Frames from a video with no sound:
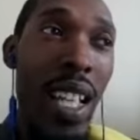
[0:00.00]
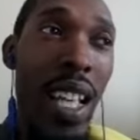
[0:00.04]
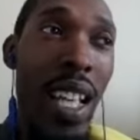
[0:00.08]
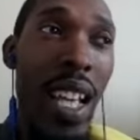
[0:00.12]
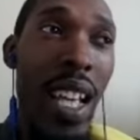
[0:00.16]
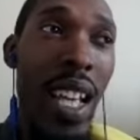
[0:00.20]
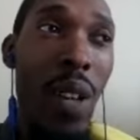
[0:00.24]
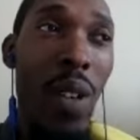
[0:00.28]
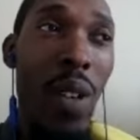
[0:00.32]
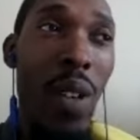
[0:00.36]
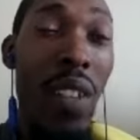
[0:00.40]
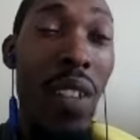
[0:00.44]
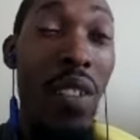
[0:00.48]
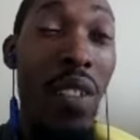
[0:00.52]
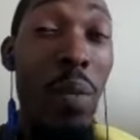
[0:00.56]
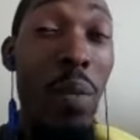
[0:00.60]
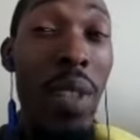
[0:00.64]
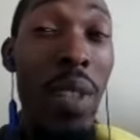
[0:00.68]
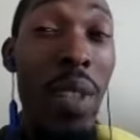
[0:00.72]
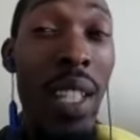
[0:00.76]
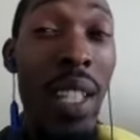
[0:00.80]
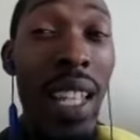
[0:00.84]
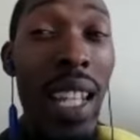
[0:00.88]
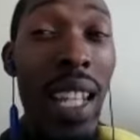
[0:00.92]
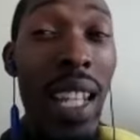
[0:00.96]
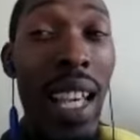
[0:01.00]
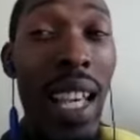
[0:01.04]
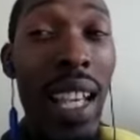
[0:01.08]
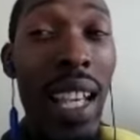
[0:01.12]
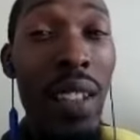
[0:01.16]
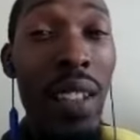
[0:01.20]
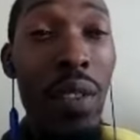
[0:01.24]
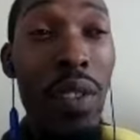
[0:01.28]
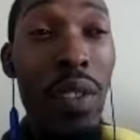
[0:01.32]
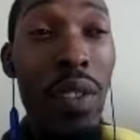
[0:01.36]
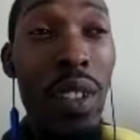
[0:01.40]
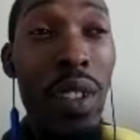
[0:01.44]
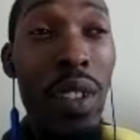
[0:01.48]
I would have to be alive
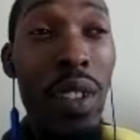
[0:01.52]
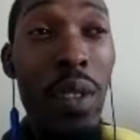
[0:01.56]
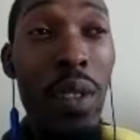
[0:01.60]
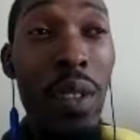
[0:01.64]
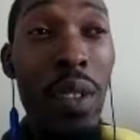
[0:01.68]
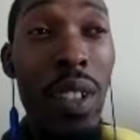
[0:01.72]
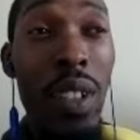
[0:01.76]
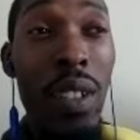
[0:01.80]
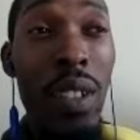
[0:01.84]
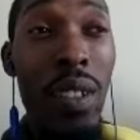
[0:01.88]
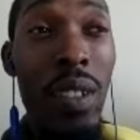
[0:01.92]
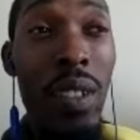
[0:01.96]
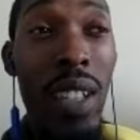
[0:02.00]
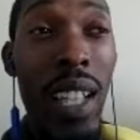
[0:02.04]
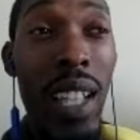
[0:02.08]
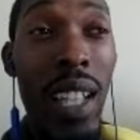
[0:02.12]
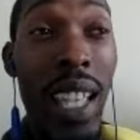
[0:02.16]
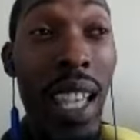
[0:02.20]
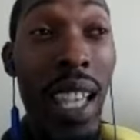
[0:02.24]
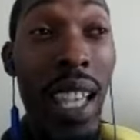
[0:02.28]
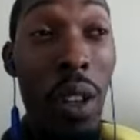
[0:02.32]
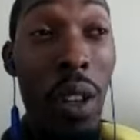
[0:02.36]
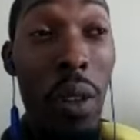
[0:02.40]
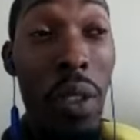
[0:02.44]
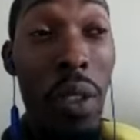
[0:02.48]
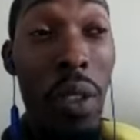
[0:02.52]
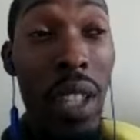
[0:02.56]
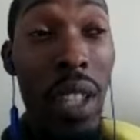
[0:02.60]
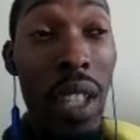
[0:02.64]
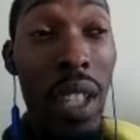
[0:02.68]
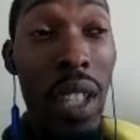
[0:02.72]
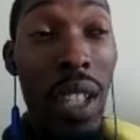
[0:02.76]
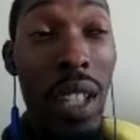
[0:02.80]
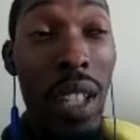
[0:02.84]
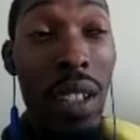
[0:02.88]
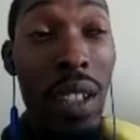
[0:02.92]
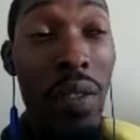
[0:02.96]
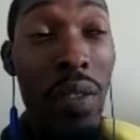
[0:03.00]
to do it, or like healthy
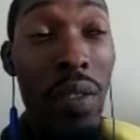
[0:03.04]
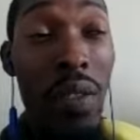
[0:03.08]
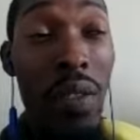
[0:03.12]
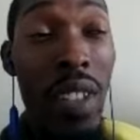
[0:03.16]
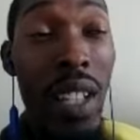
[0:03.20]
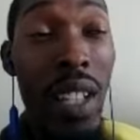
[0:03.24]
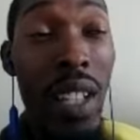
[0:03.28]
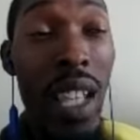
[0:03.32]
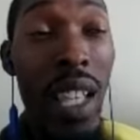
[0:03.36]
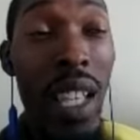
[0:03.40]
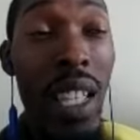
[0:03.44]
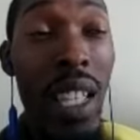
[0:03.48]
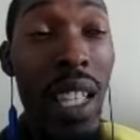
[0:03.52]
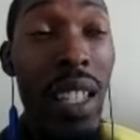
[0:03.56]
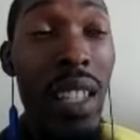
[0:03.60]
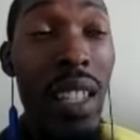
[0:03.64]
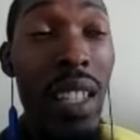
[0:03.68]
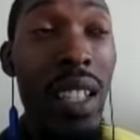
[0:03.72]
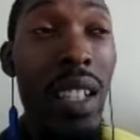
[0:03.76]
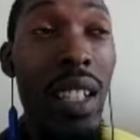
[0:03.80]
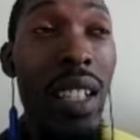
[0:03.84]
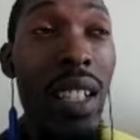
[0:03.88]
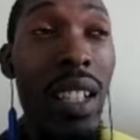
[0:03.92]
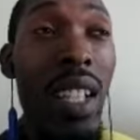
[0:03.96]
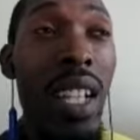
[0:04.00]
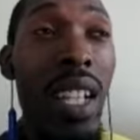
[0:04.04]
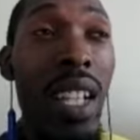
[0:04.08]
enough to like get there.